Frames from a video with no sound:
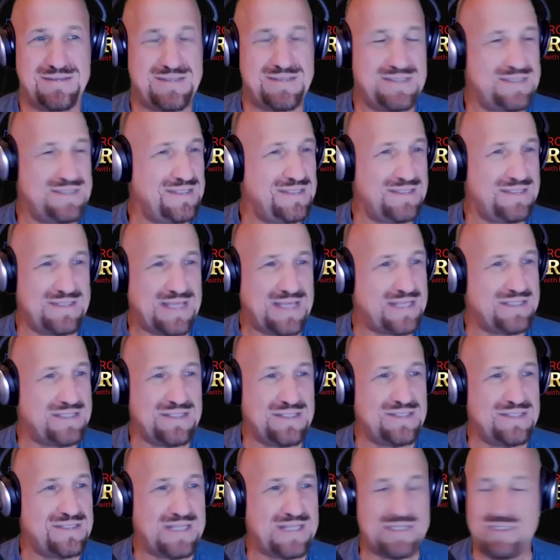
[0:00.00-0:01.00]
then
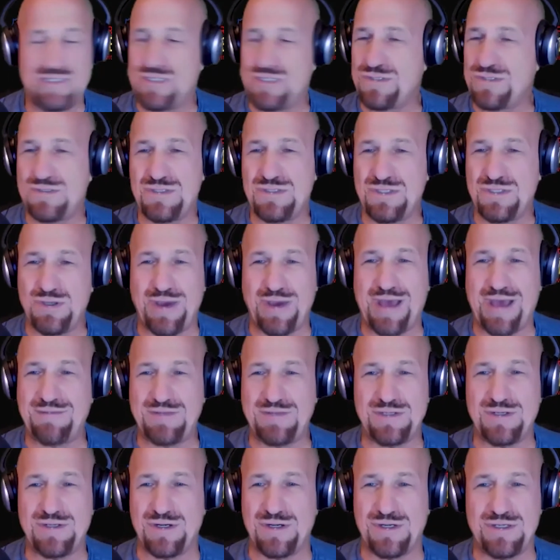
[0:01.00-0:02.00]
you
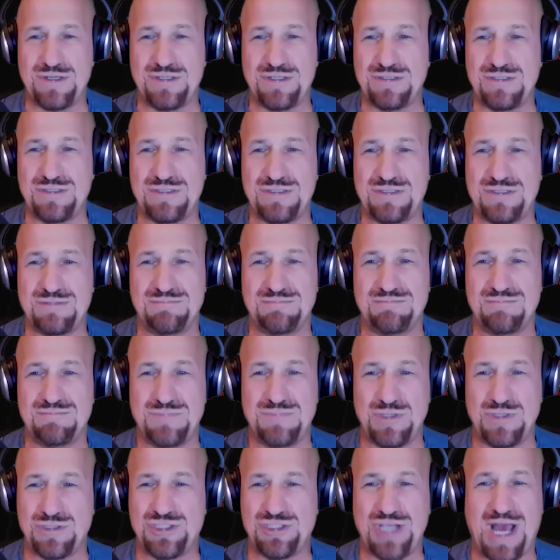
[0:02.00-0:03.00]
haven't earned
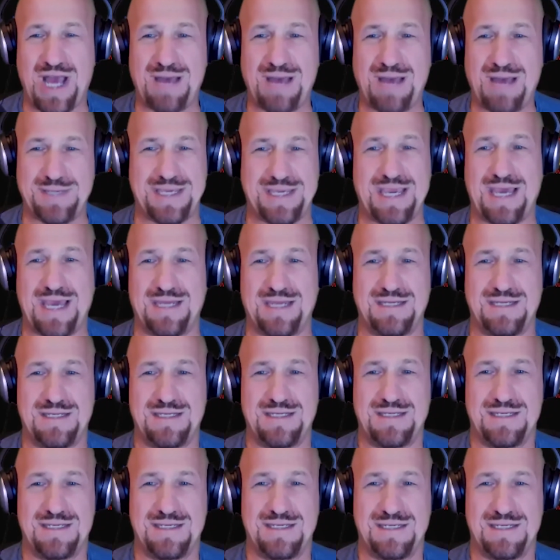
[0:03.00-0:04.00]
your job again.
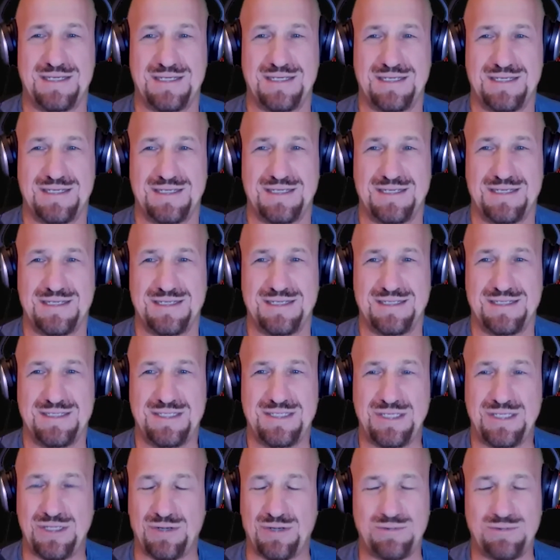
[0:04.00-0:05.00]

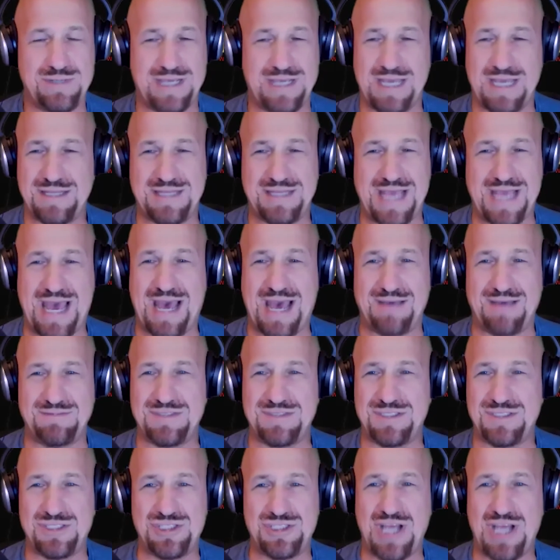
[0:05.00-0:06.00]
You don't get to have
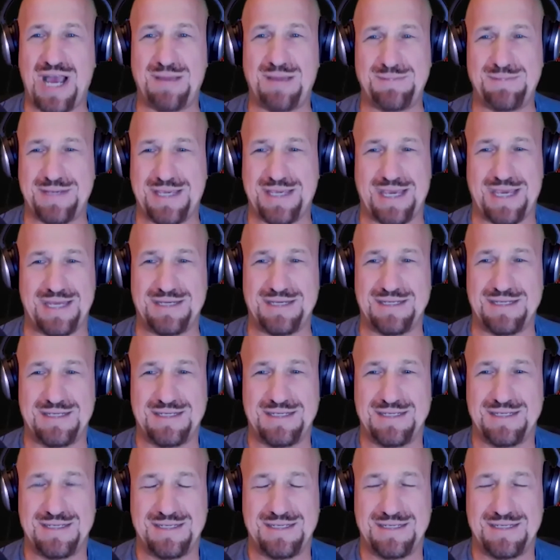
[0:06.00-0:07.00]
this job again.
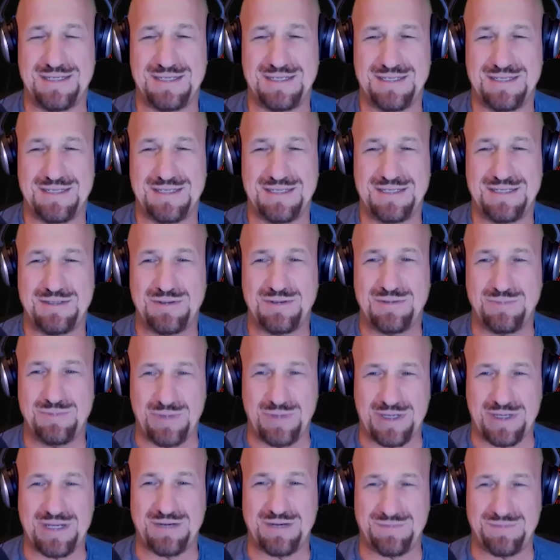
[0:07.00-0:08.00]

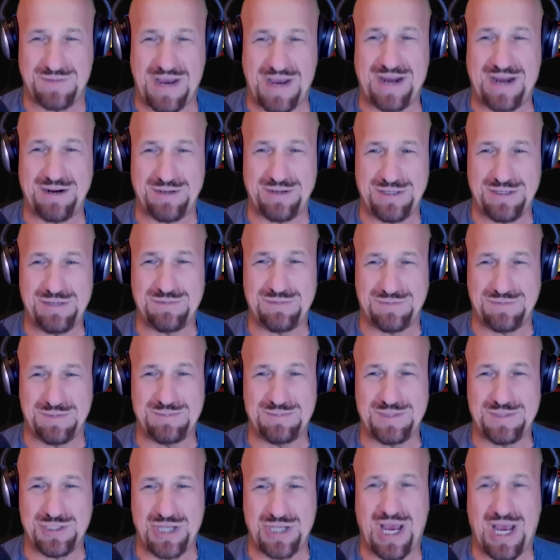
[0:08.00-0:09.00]
We're going to fire you from
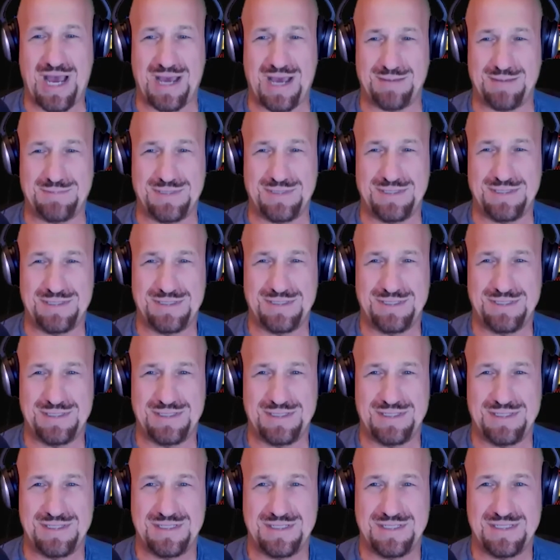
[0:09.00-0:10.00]
the job.
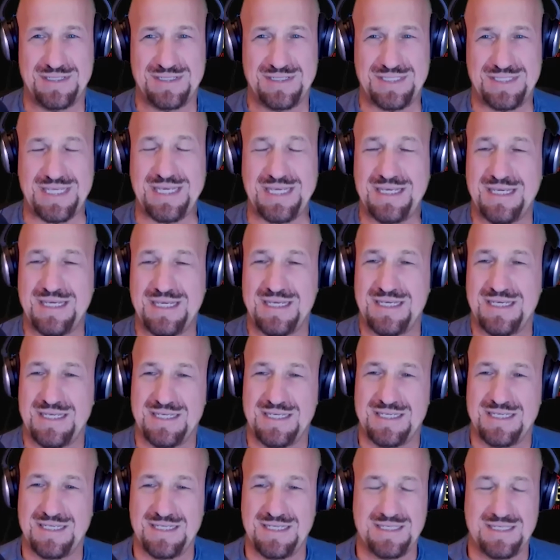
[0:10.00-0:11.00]
See,
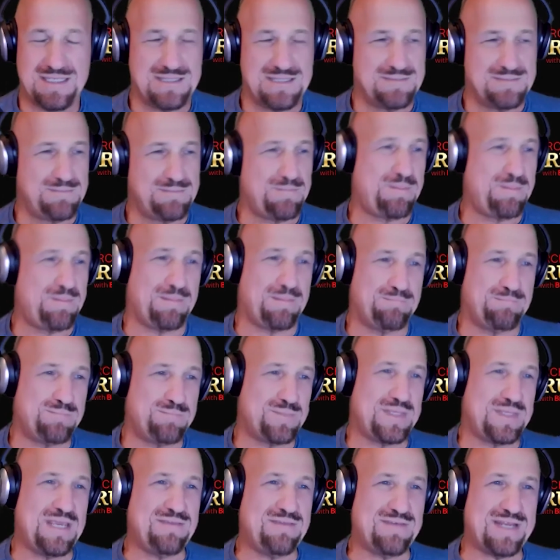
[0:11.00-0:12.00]

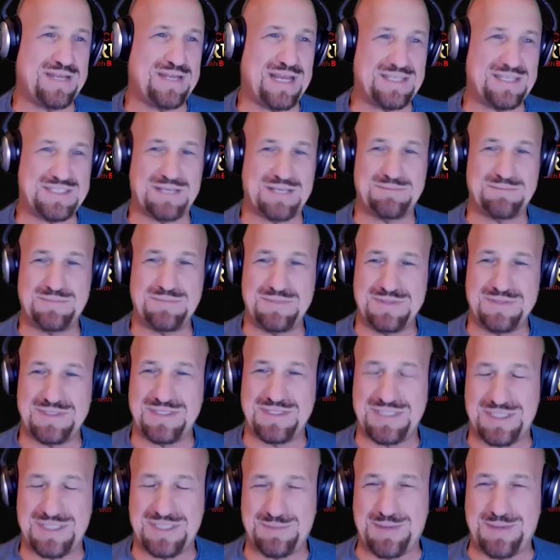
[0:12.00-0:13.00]
even as I'm
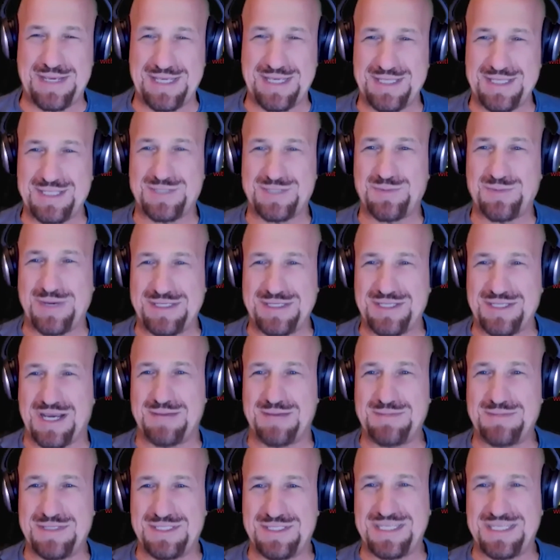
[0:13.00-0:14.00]
speaking this way,
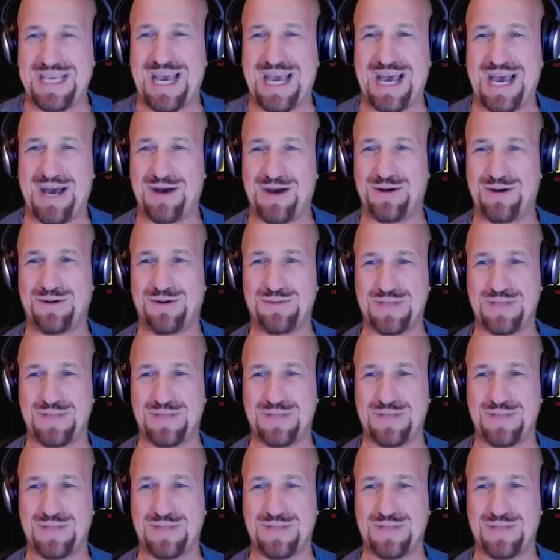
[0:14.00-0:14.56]
Tom, you see how